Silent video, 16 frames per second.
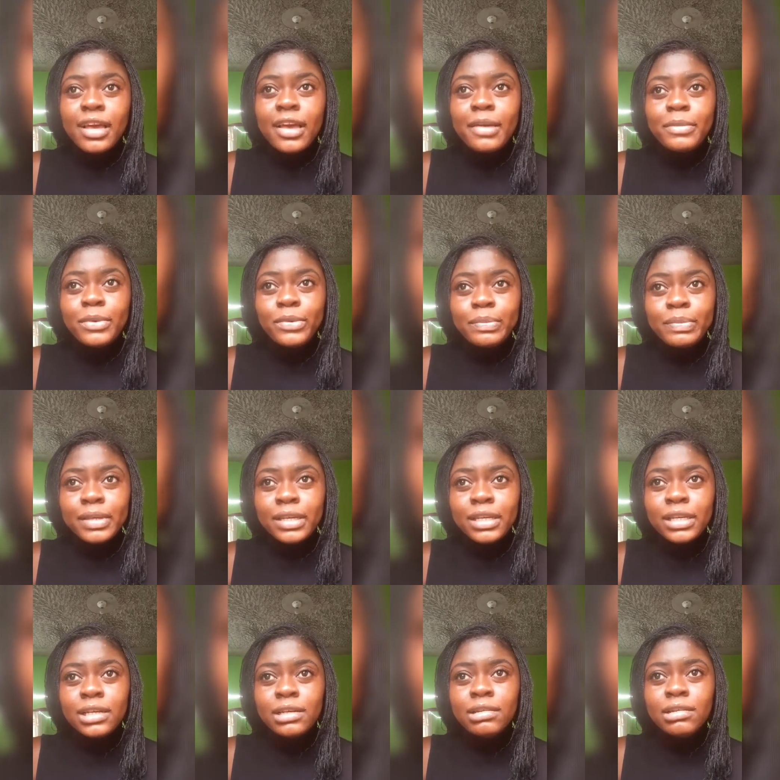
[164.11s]
I'm
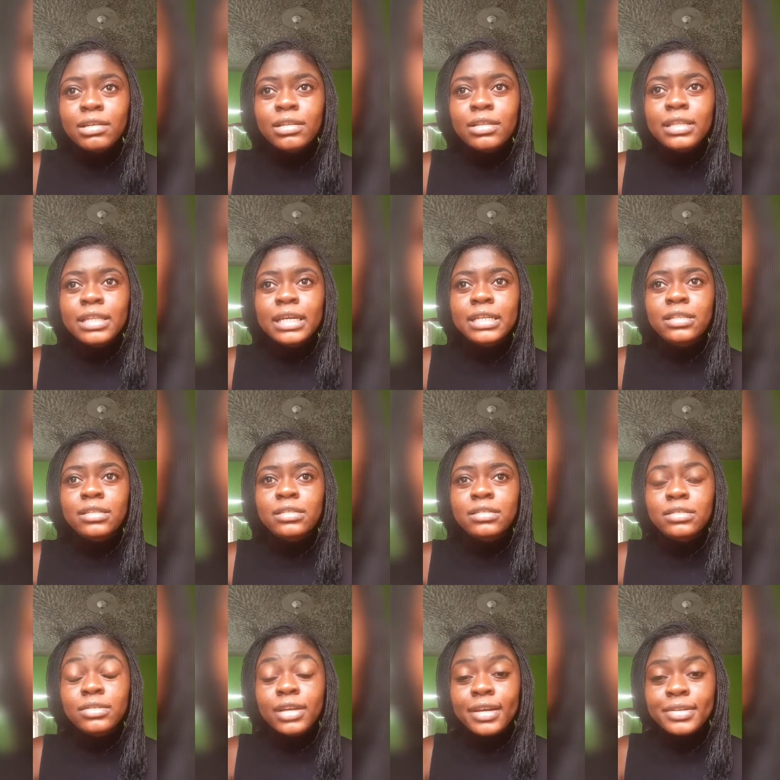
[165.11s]
hoping that
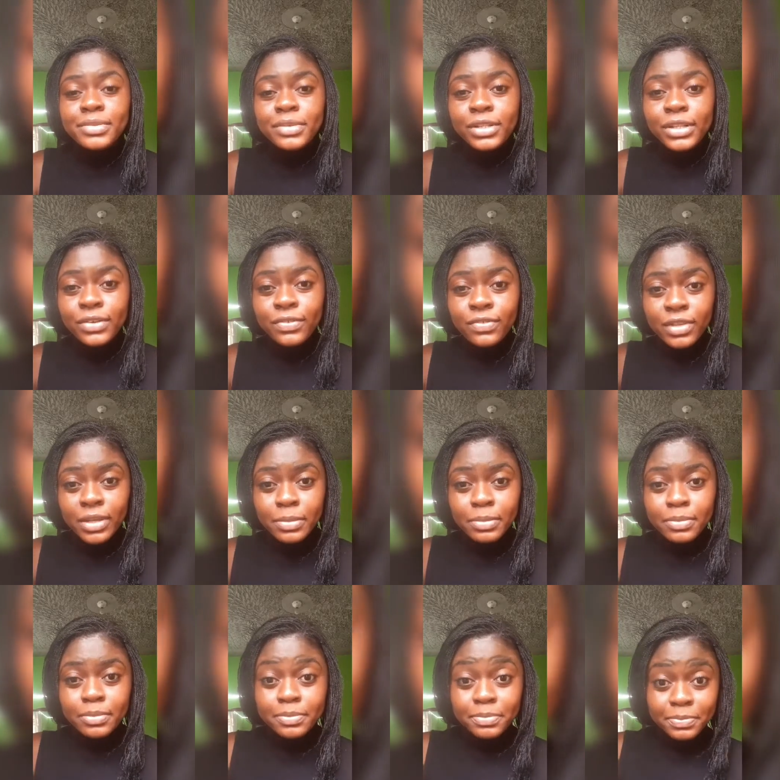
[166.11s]
you guys will love
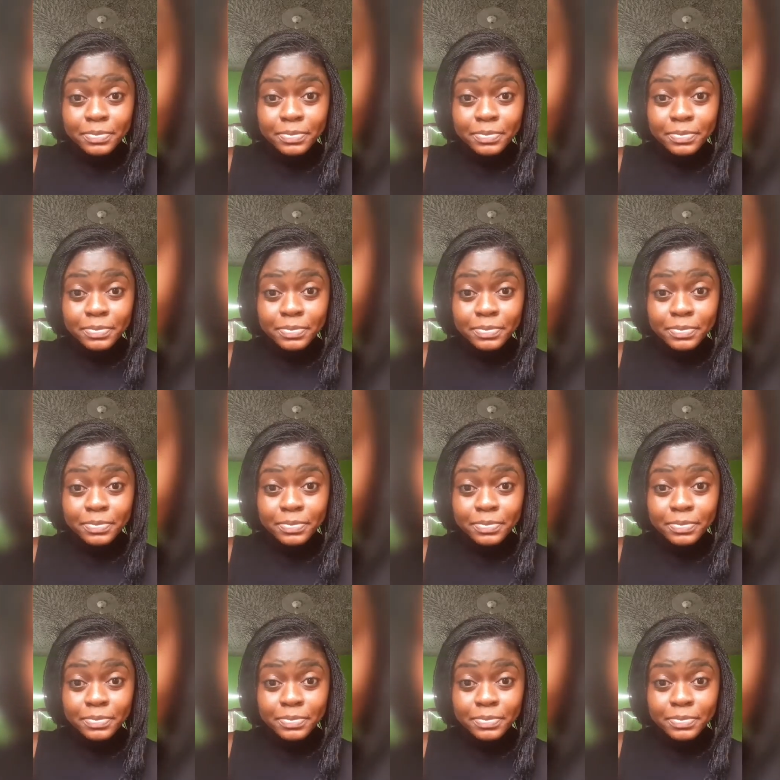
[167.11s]
them.